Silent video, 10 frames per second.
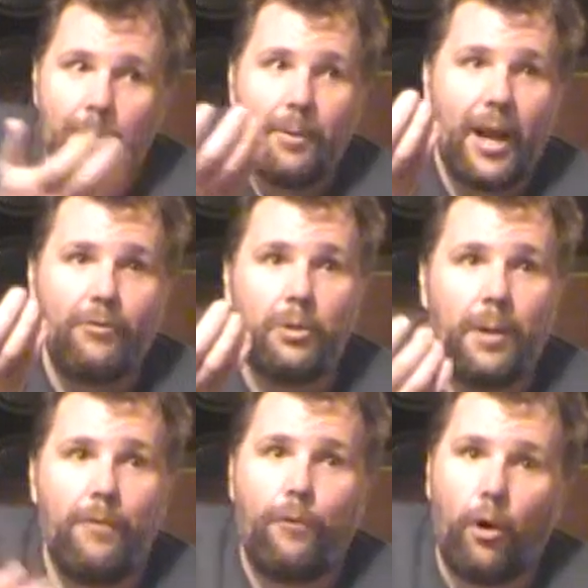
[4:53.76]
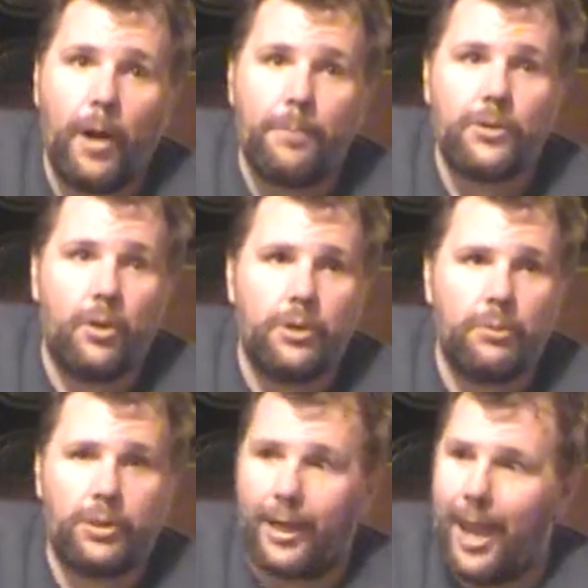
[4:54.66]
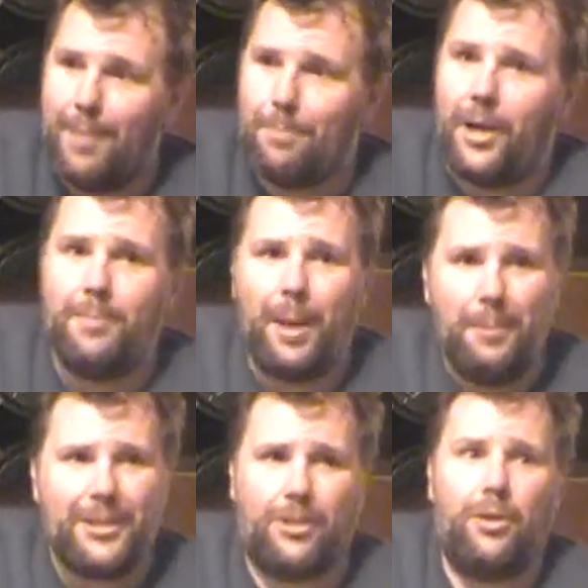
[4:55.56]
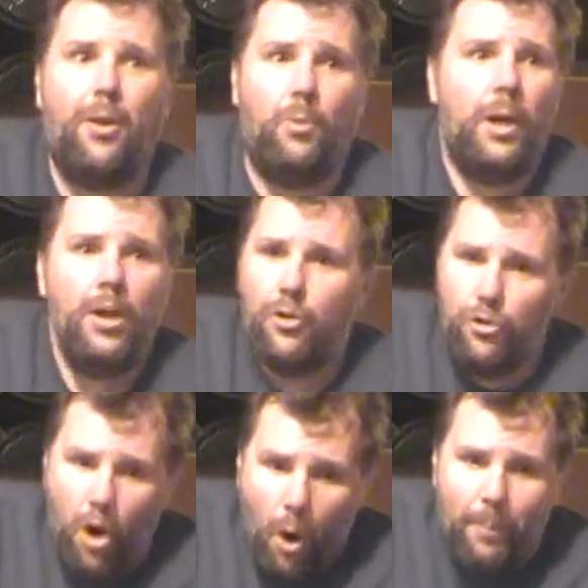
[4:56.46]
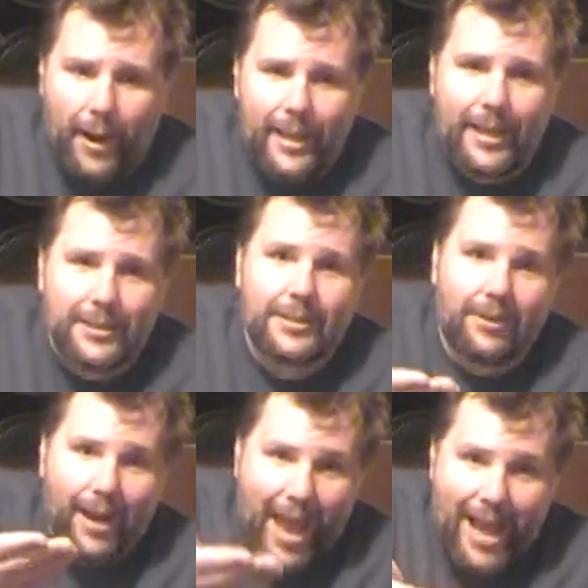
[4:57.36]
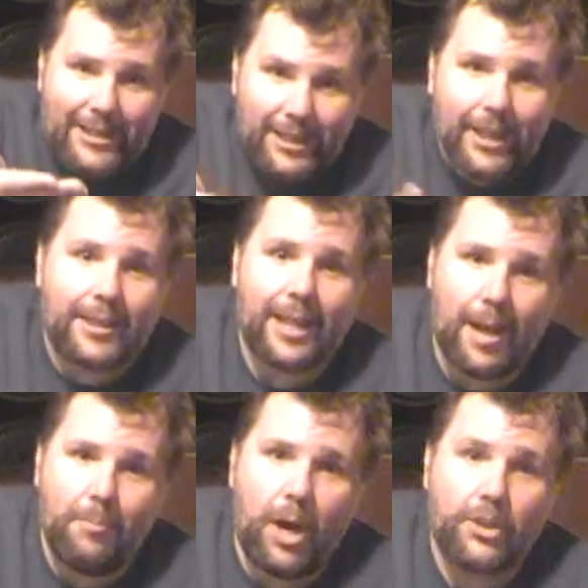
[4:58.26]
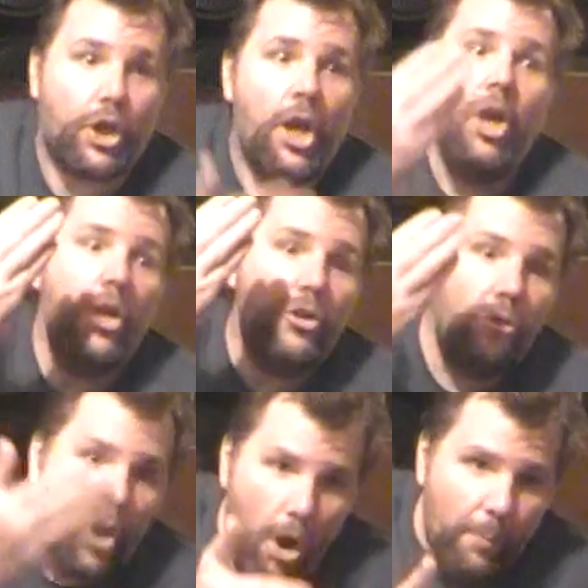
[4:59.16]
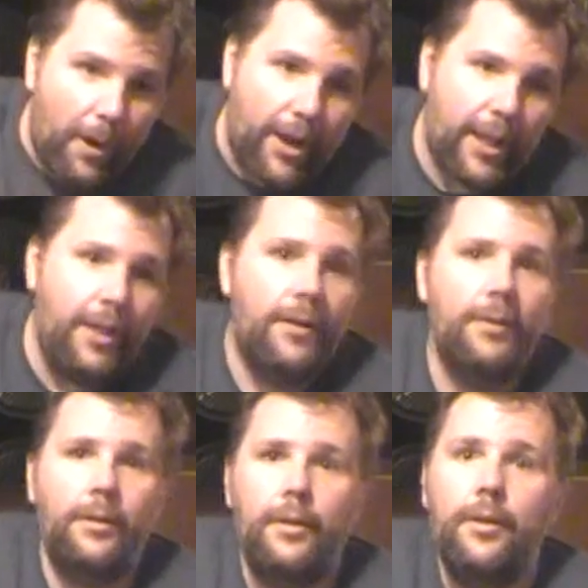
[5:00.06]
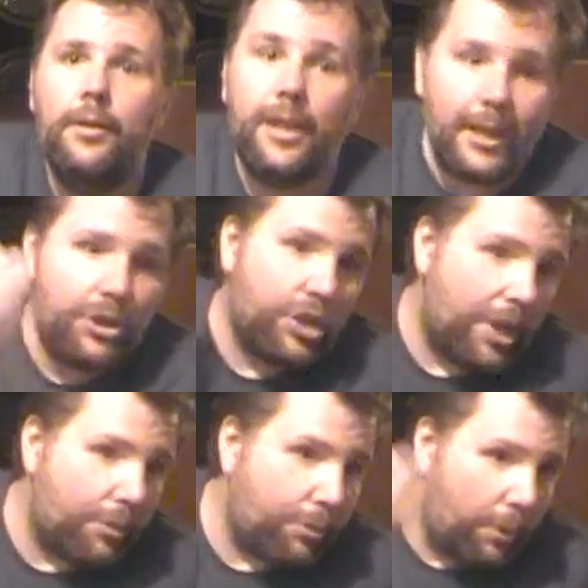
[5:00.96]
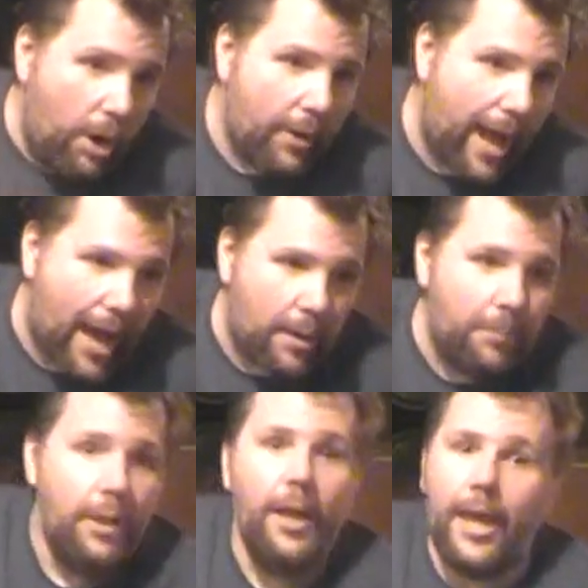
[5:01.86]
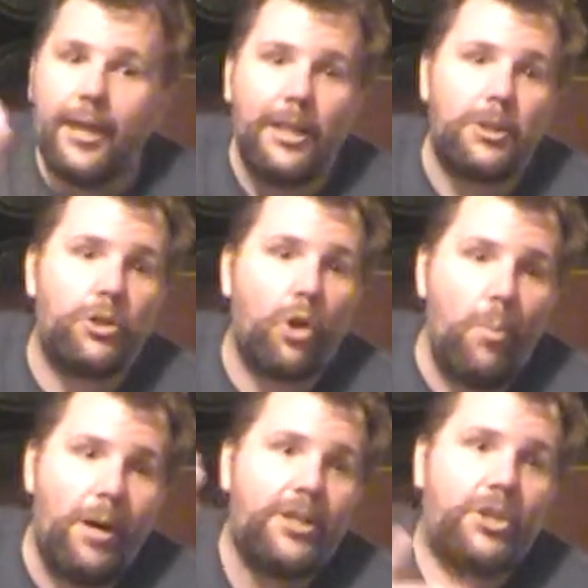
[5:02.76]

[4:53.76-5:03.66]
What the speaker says: But after about 4 episodes, he was like, hey, buddy, maybe it's you. Nobody gets their ass kicked that much. Nobody gets shit thrown at him and gets so much